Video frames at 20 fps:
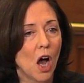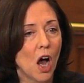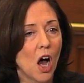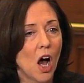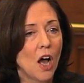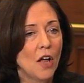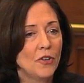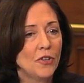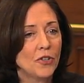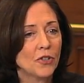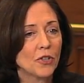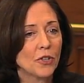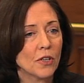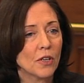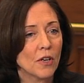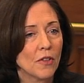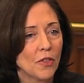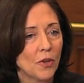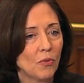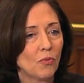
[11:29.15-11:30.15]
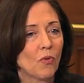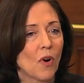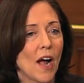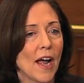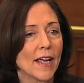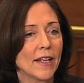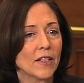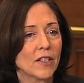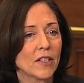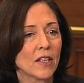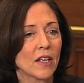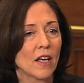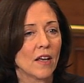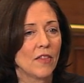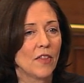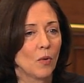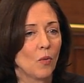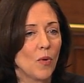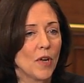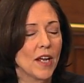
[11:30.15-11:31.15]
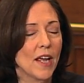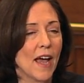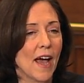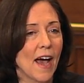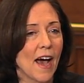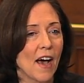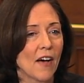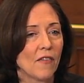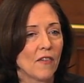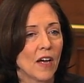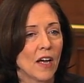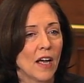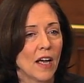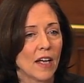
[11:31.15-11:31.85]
under the rights that we have